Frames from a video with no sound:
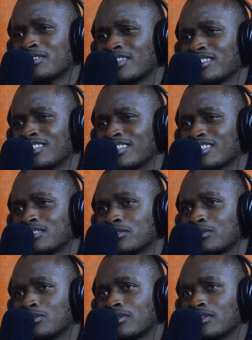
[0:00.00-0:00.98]
was listening
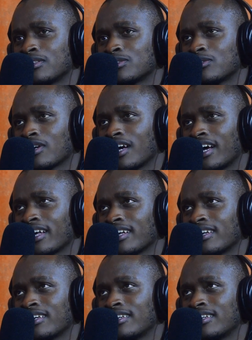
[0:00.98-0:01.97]
to uh, to
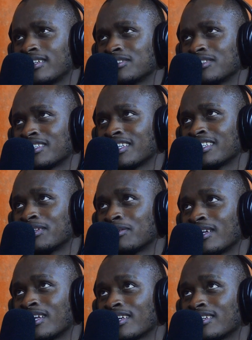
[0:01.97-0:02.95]
Kaya, mm. and then they
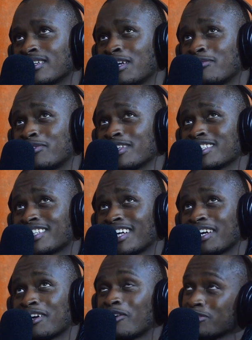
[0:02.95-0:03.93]
were like, if this
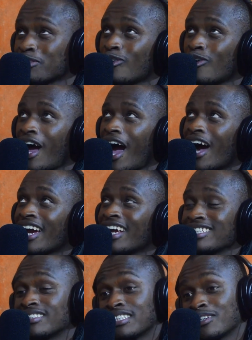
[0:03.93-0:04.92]
guy, also, I
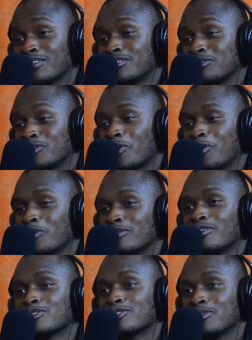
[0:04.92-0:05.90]
guess they don't know
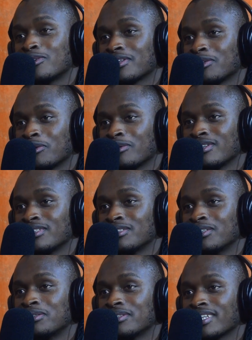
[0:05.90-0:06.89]
your story the way you
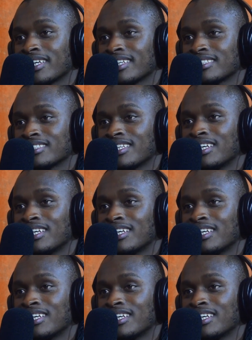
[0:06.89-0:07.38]
know it, I guess.